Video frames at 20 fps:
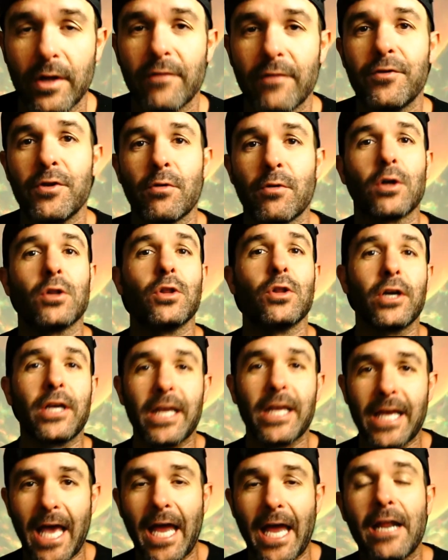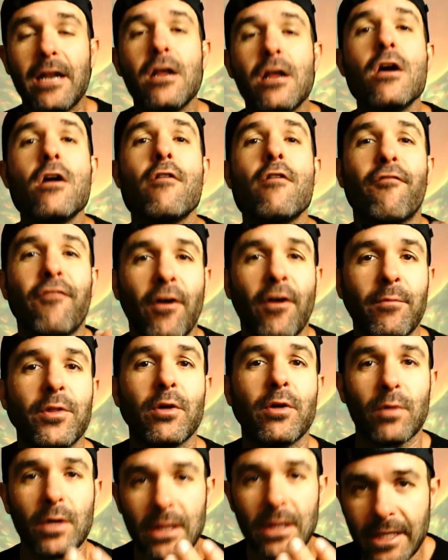if you are looking at it from
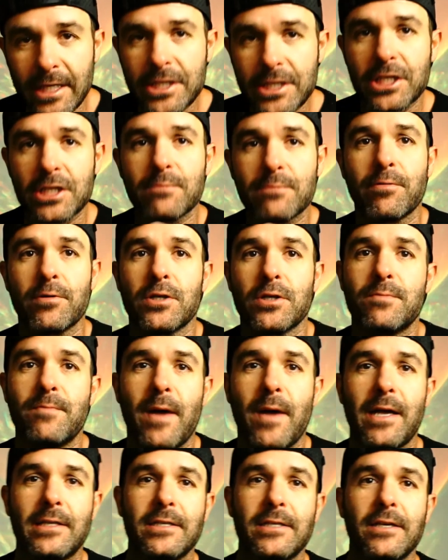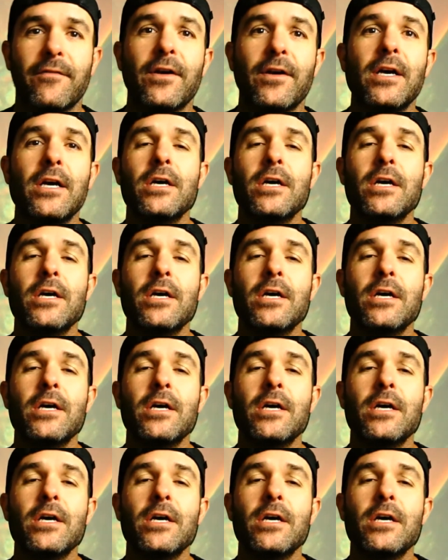the religious perspective.